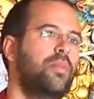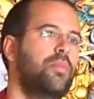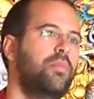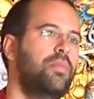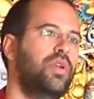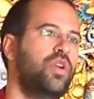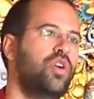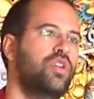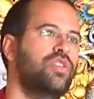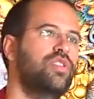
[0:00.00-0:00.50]

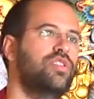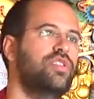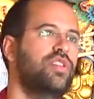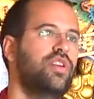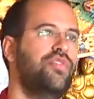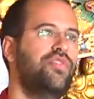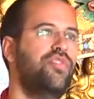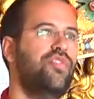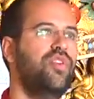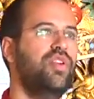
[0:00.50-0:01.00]
Beyond
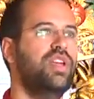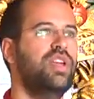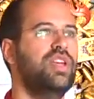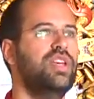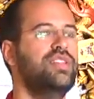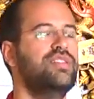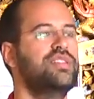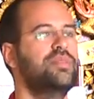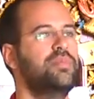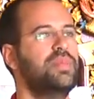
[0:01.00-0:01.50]
suffering
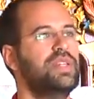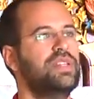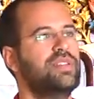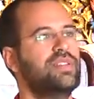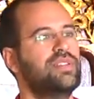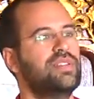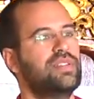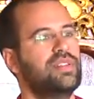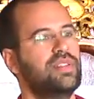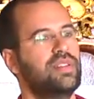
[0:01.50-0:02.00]
is
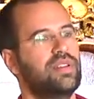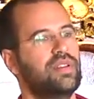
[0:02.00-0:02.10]
peace.